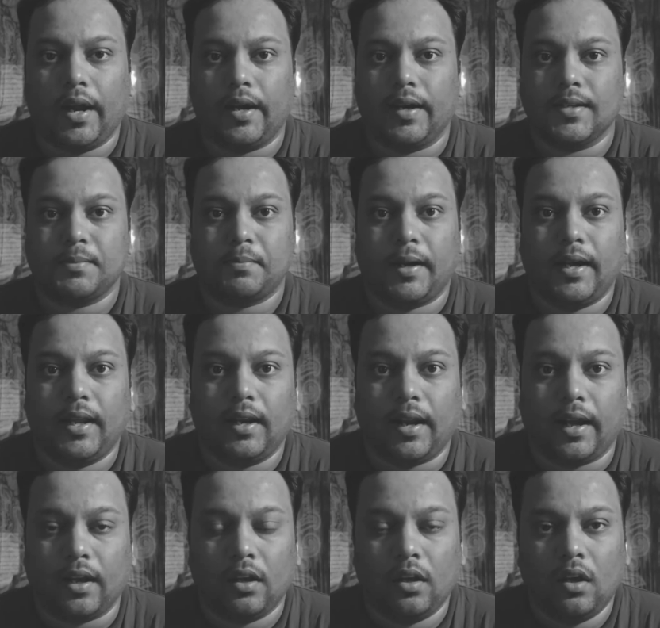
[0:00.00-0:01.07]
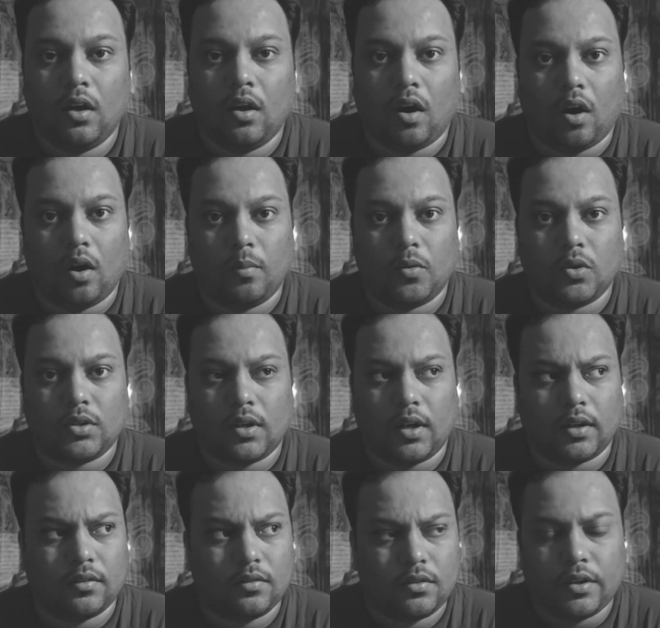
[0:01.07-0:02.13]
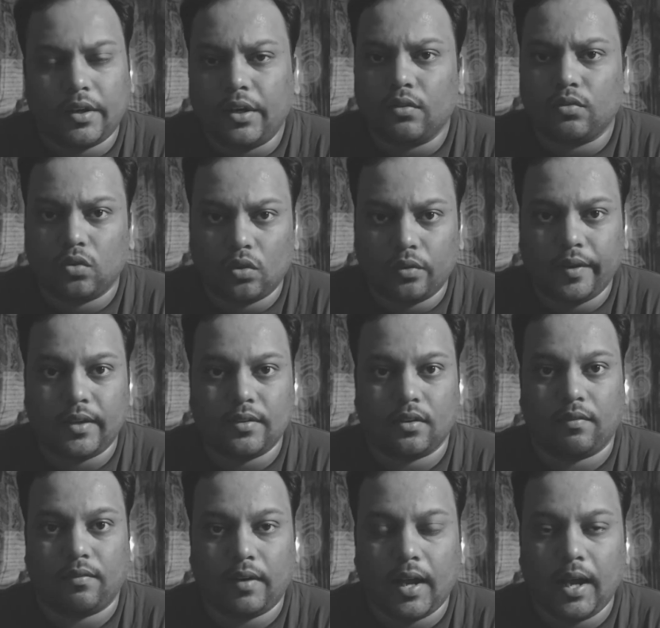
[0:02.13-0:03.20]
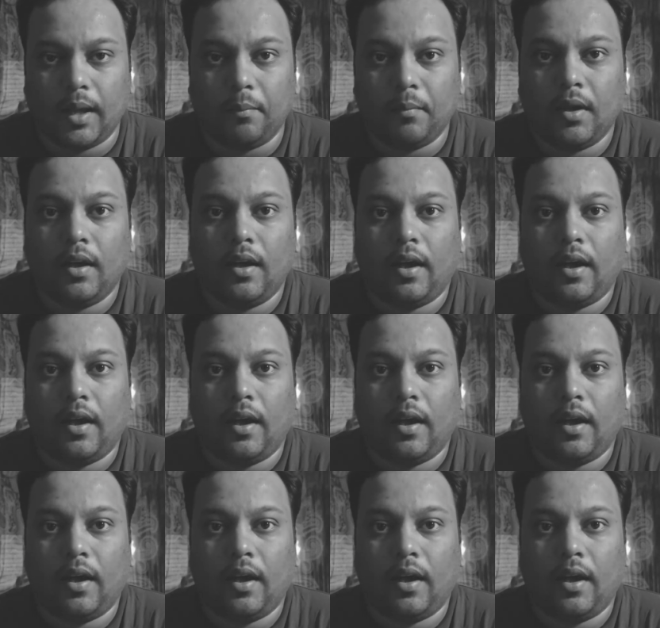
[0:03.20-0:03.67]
and he's spending like almost like 3 to 4 weeks of time,